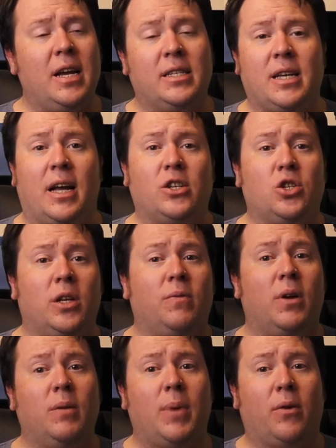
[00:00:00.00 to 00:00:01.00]
is actually
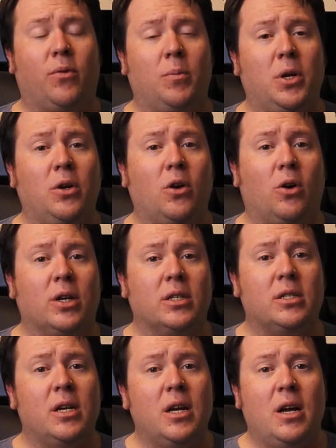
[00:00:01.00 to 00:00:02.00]
feedback from you
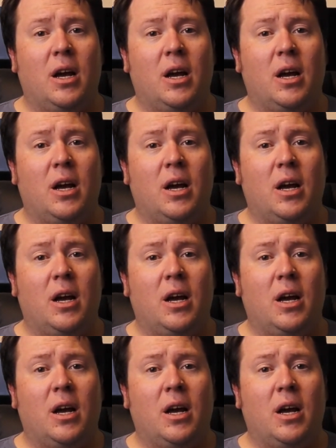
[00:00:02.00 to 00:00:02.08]
guys.